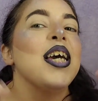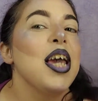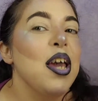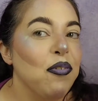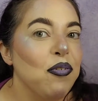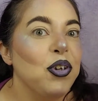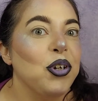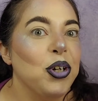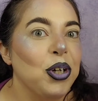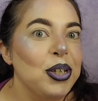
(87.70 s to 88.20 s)

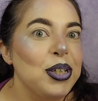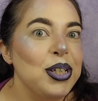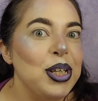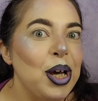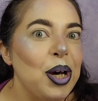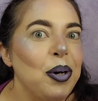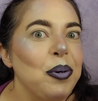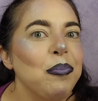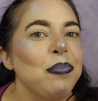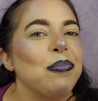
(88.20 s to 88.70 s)
if you couldn't
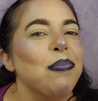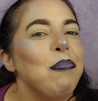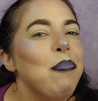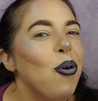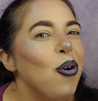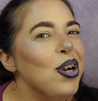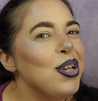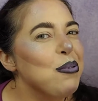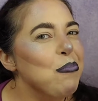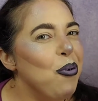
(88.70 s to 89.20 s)
tell.
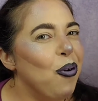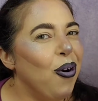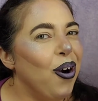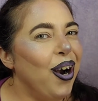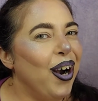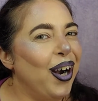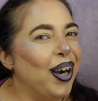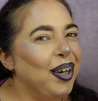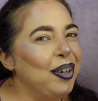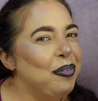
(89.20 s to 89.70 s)
More is
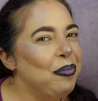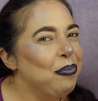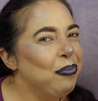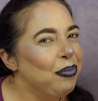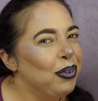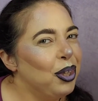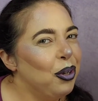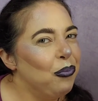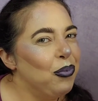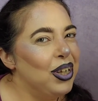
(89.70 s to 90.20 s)
more.
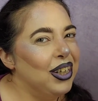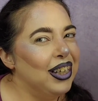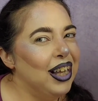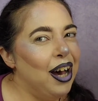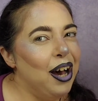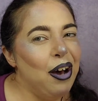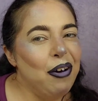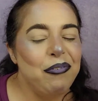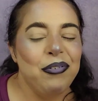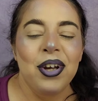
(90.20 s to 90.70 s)
We
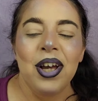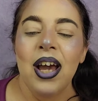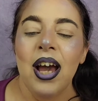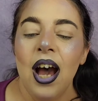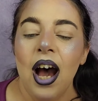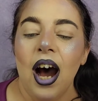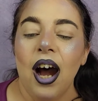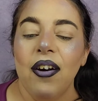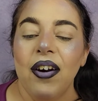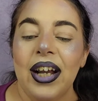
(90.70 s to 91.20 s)
love.
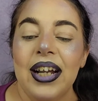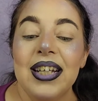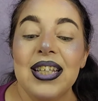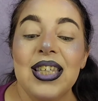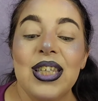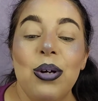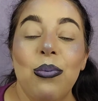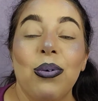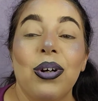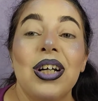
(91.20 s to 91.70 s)
All right,
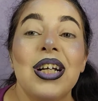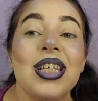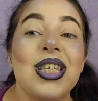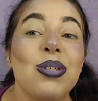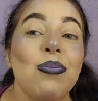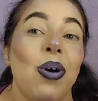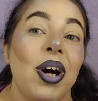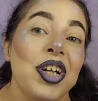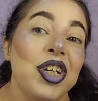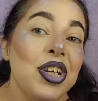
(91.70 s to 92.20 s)
so we're going to
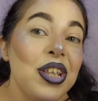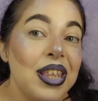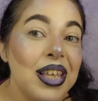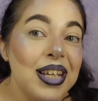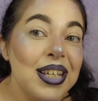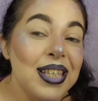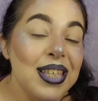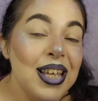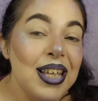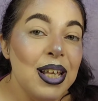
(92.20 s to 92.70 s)
swatch
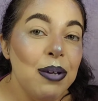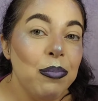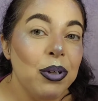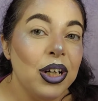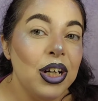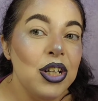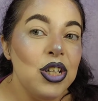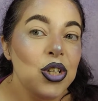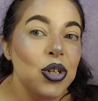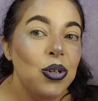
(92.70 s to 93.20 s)
this, and then
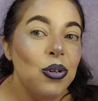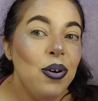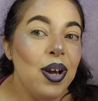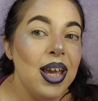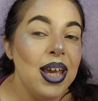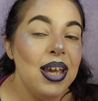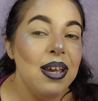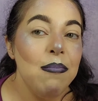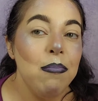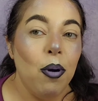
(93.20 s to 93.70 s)
we're going to do
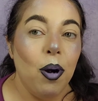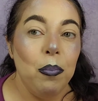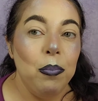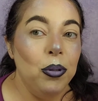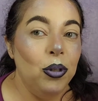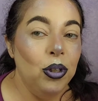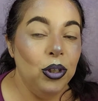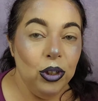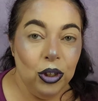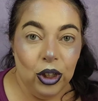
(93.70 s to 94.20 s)
a
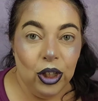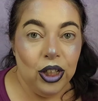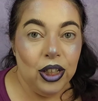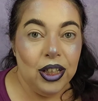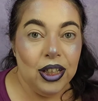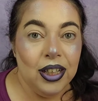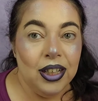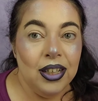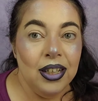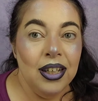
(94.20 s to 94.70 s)
purple
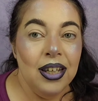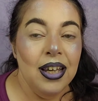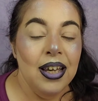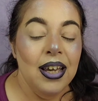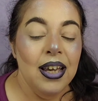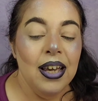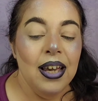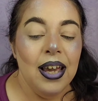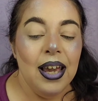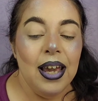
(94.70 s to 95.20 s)
look,
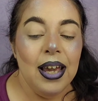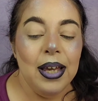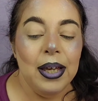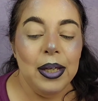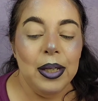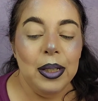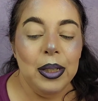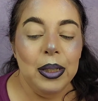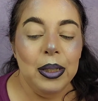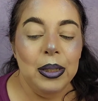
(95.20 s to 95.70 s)

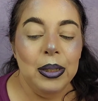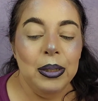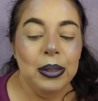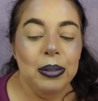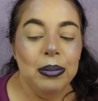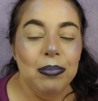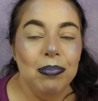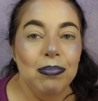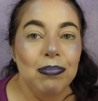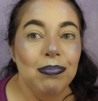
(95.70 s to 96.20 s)

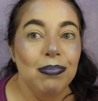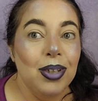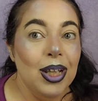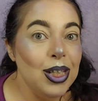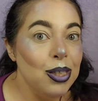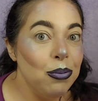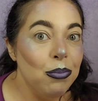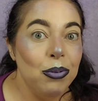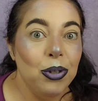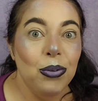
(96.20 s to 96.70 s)
and
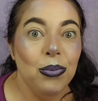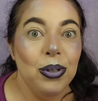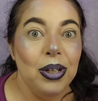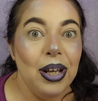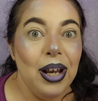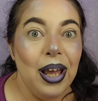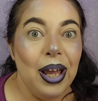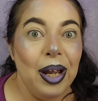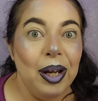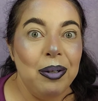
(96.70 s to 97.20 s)
that's what we're doing
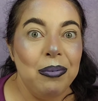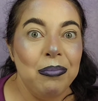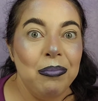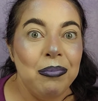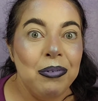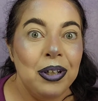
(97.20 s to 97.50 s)
today.